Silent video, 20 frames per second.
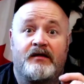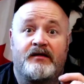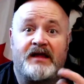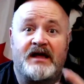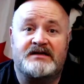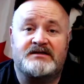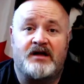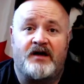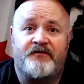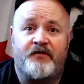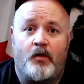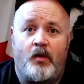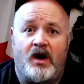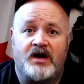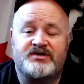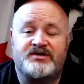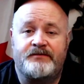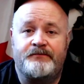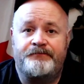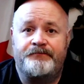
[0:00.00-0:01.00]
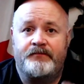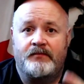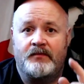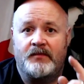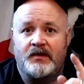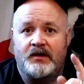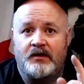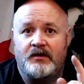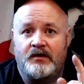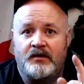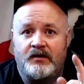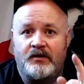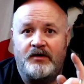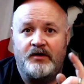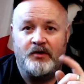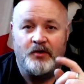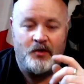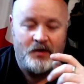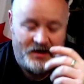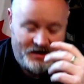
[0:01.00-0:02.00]
Thanks a lot for watching.
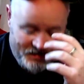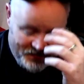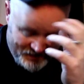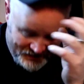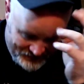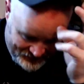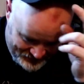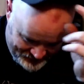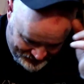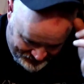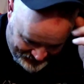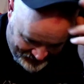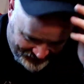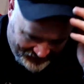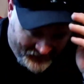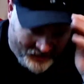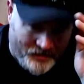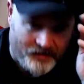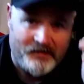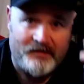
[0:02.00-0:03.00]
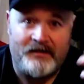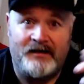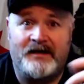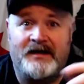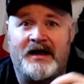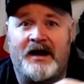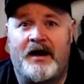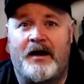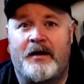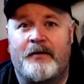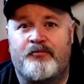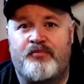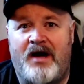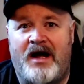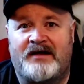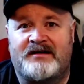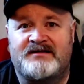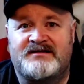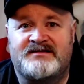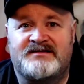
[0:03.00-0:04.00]
You take care, get out and
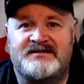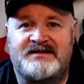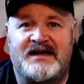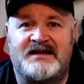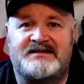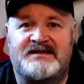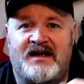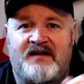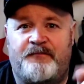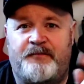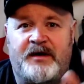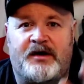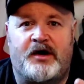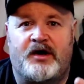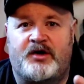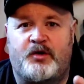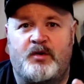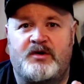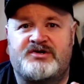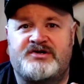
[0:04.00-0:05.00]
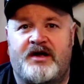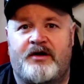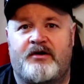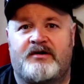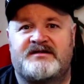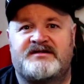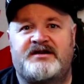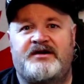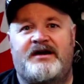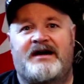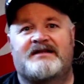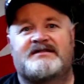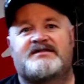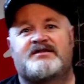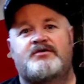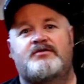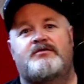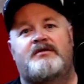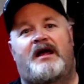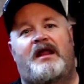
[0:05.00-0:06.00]
practice, stay safe, be good to each other. I'll see you again
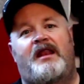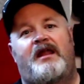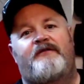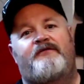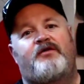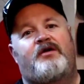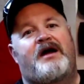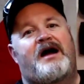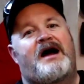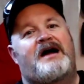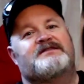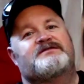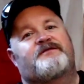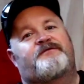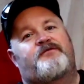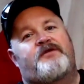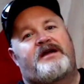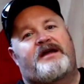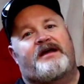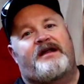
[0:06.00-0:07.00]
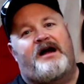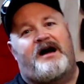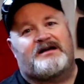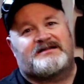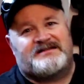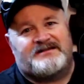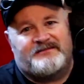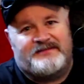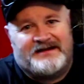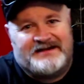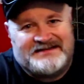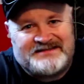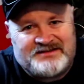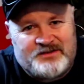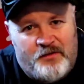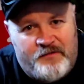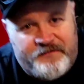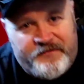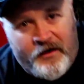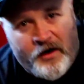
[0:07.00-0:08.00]
soon. I love you guys. You're freaking awesome, and it's
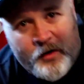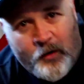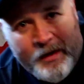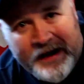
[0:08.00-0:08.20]
so far